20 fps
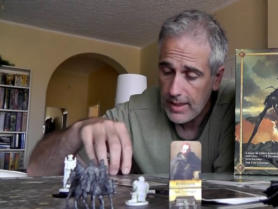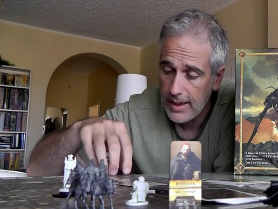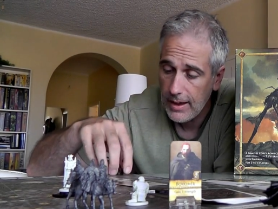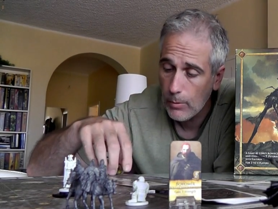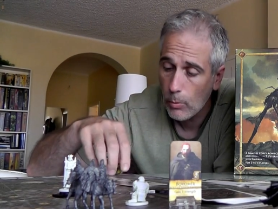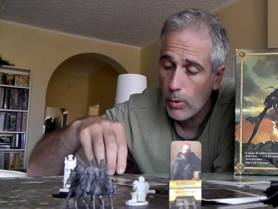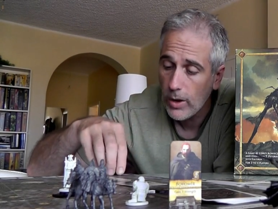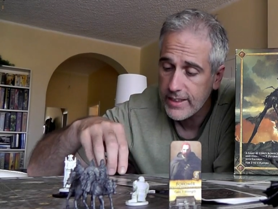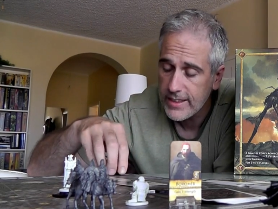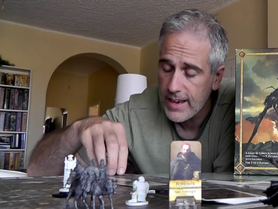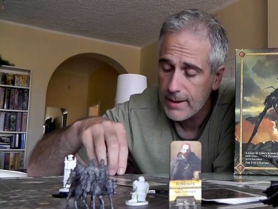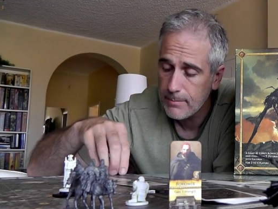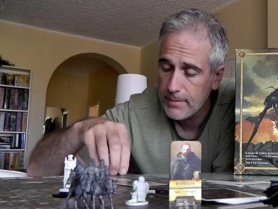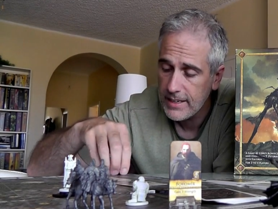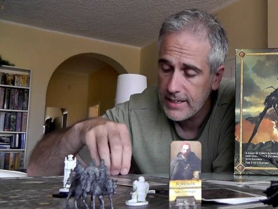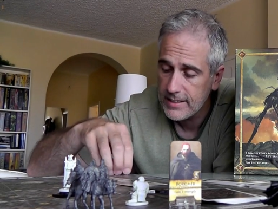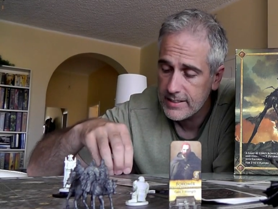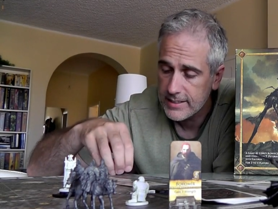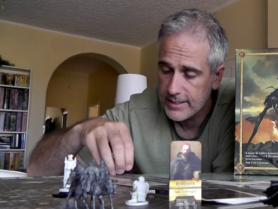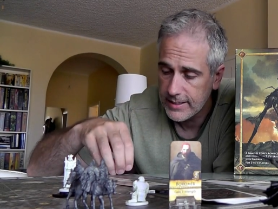And what that
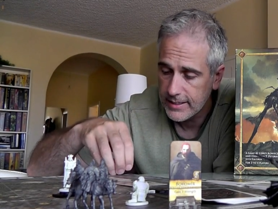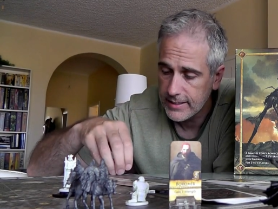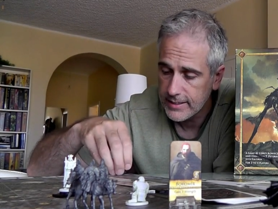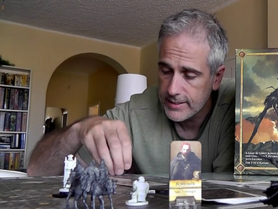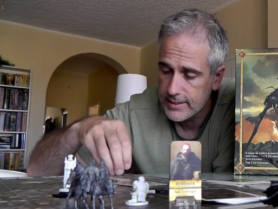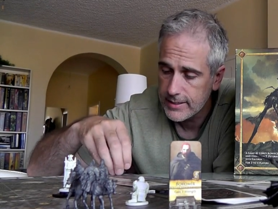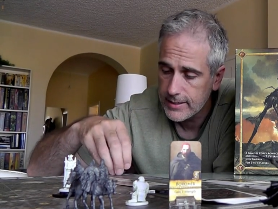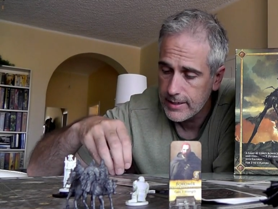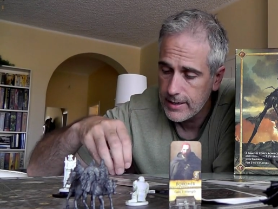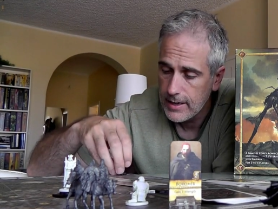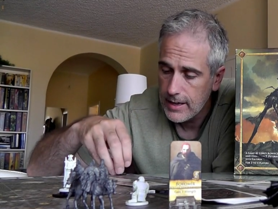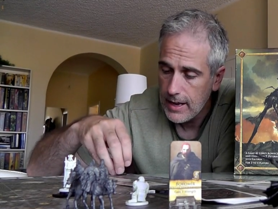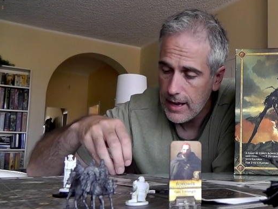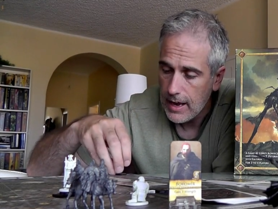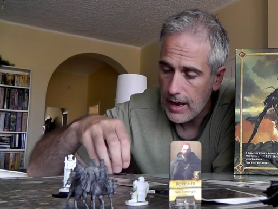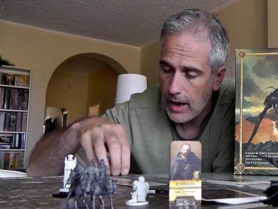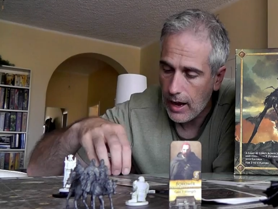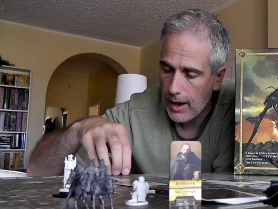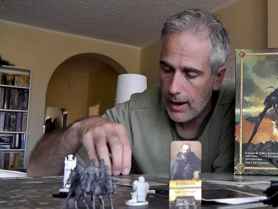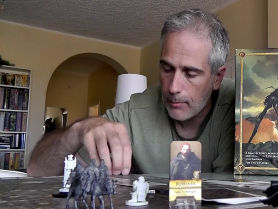means is,
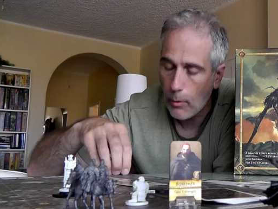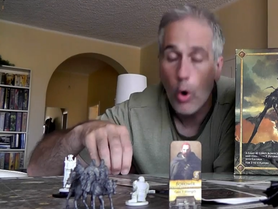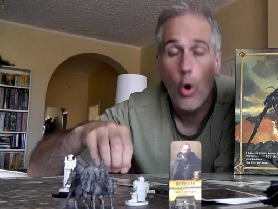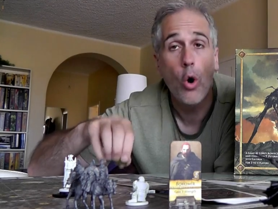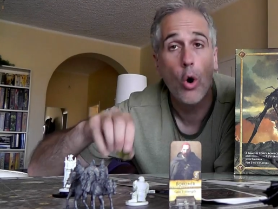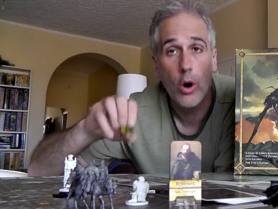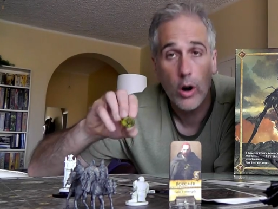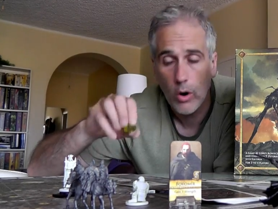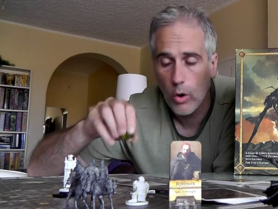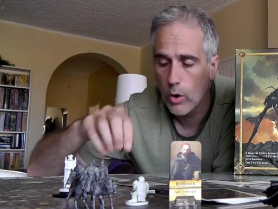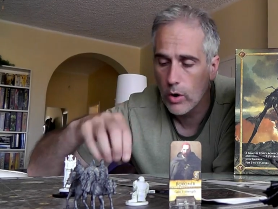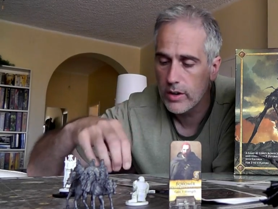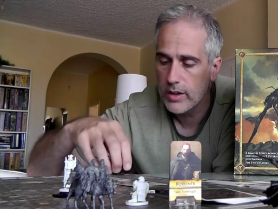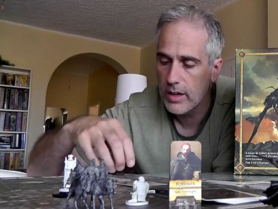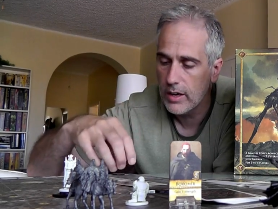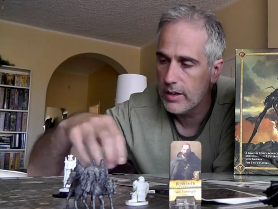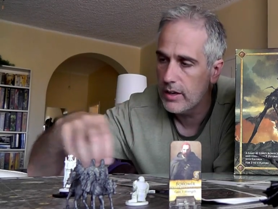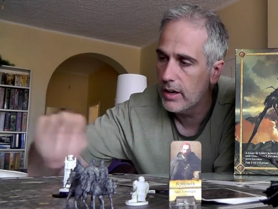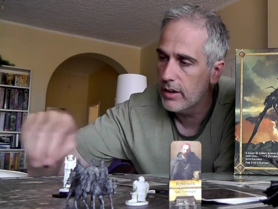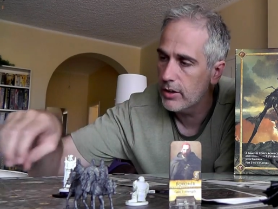um, or, or
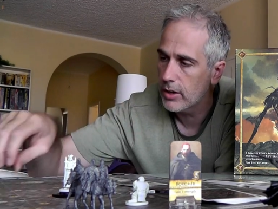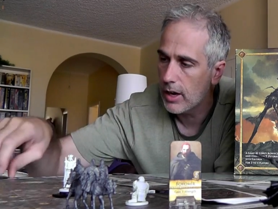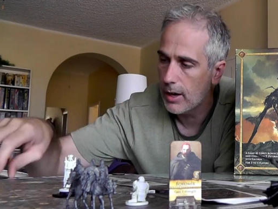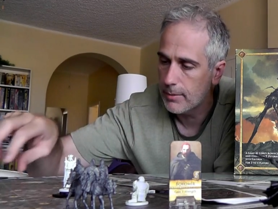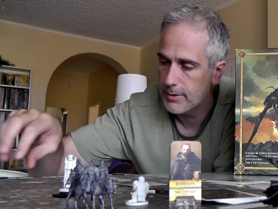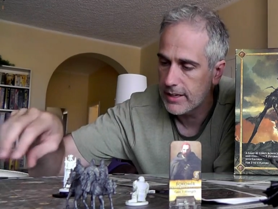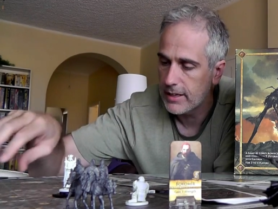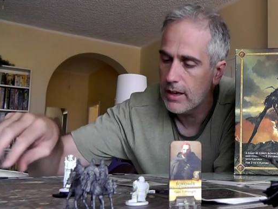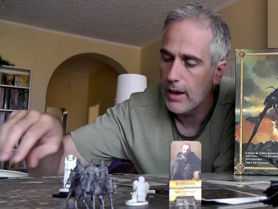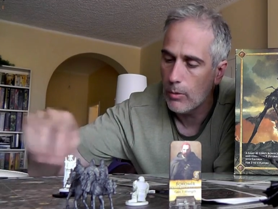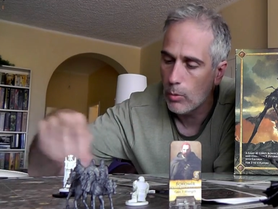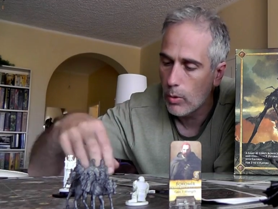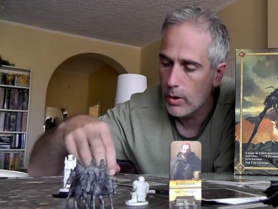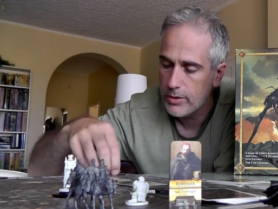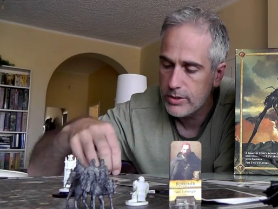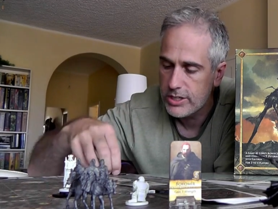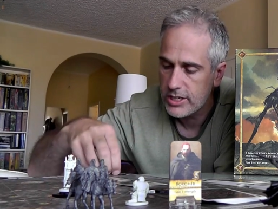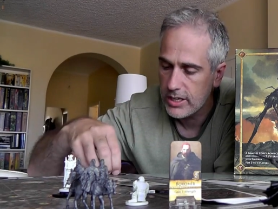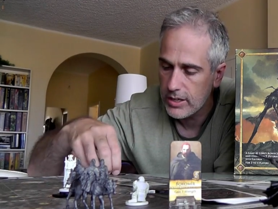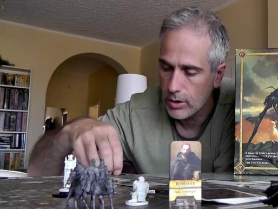another common thing,
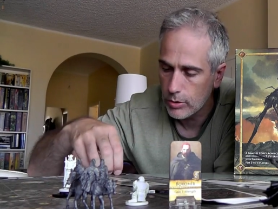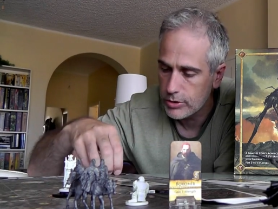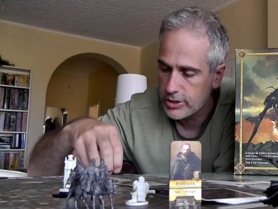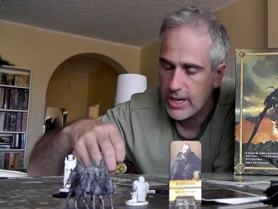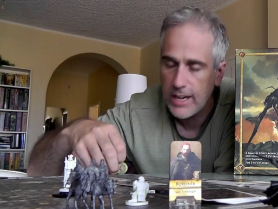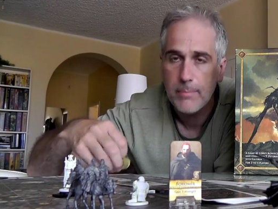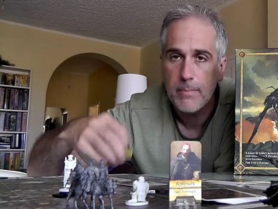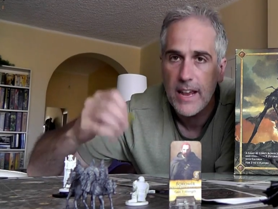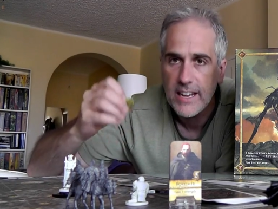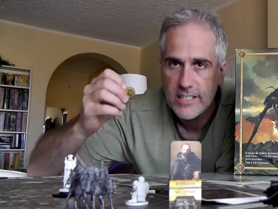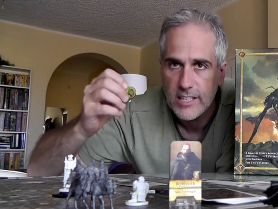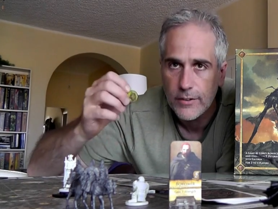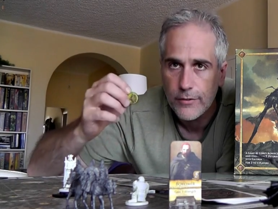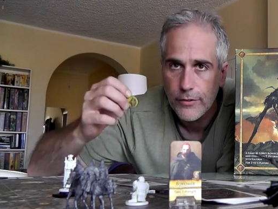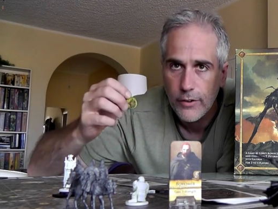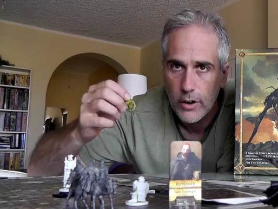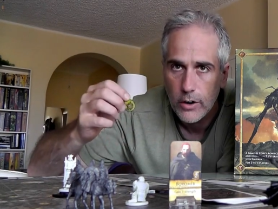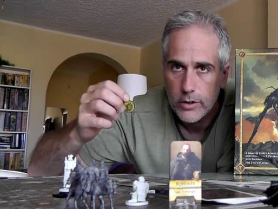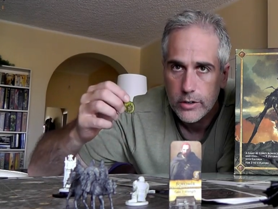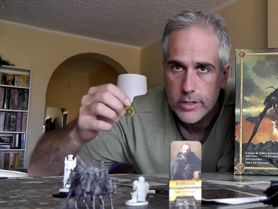yeah, you know, Jen makes it
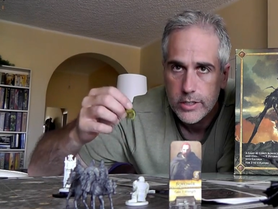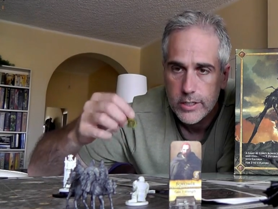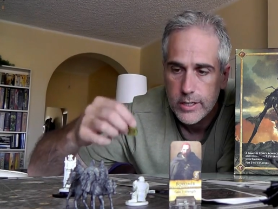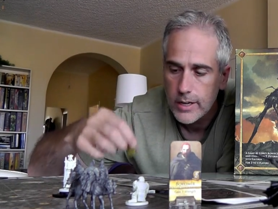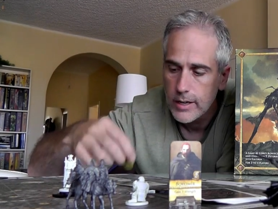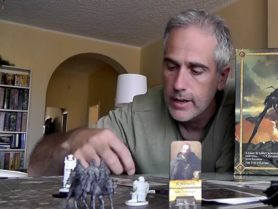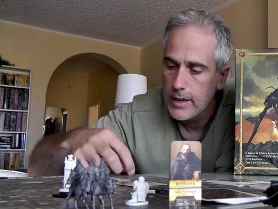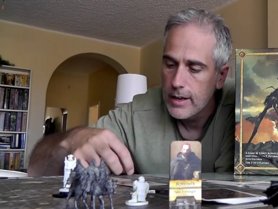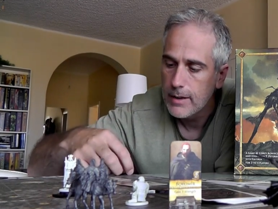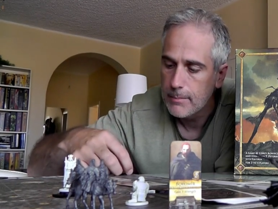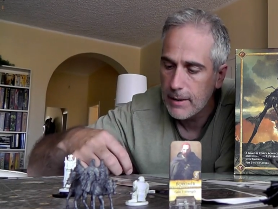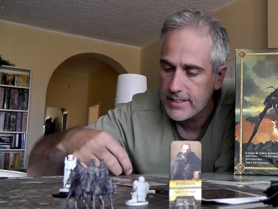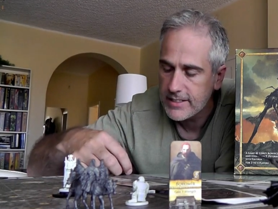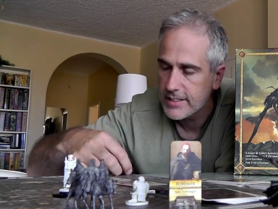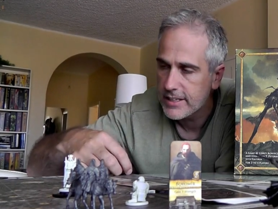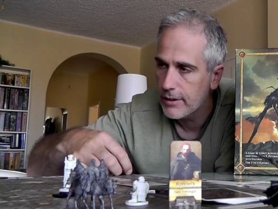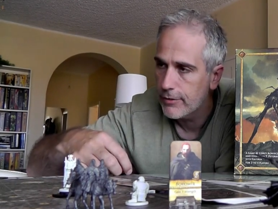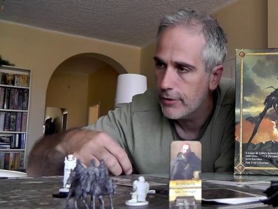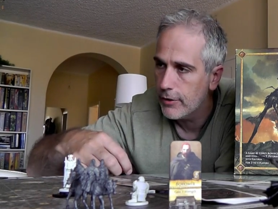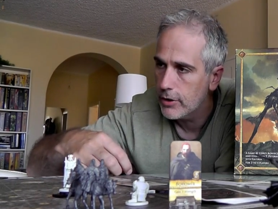first,
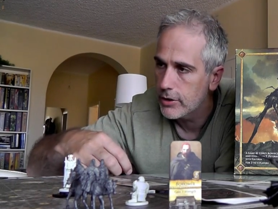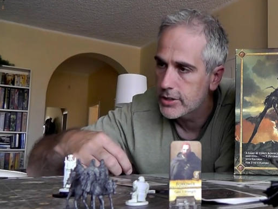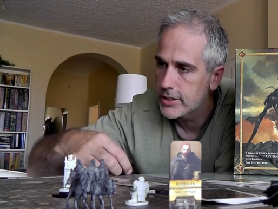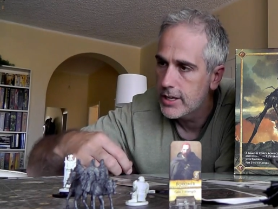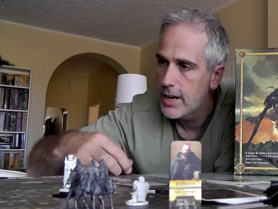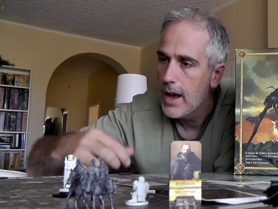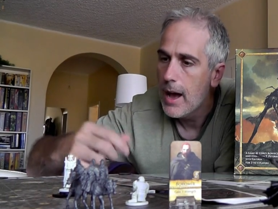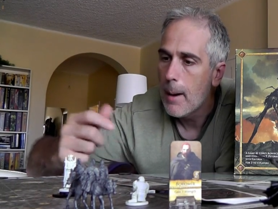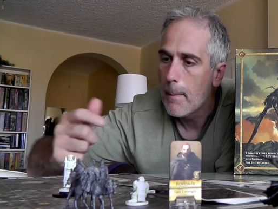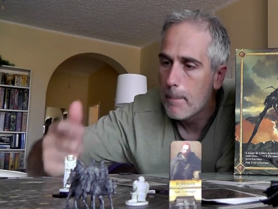makes it there first,